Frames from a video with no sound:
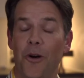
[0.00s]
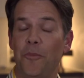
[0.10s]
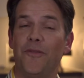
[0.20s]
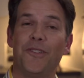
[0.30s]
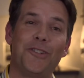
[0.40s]

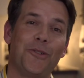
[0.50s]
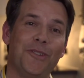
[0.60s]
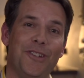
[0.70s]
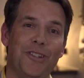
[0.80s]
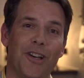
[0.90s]
hope you've
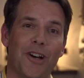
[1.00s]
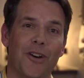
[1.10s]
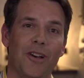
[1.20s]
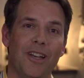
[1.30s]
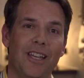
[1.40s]
enjoyed the
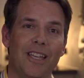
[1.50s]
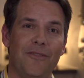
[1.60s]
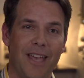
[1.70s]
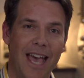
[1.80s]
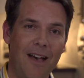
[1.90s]
show.
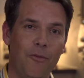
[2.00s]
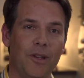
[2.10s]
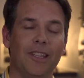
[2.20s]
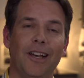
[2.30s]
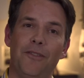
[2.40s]
If you have,
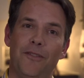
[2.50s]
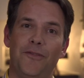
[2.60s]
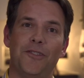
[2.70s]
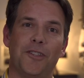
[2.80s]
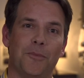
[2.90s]
we'd love it
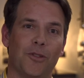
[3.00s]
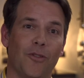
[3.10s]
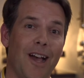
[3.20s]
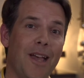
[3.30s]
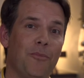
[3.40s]
if you'd
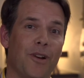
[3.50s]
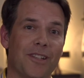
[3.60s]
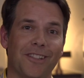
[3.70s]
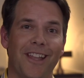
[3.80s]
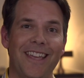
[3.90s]
subscribe,
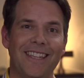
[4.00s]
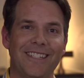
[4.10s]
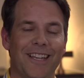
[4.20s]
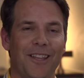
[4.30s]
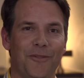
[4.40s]
press like,
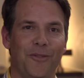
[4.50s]
and tell a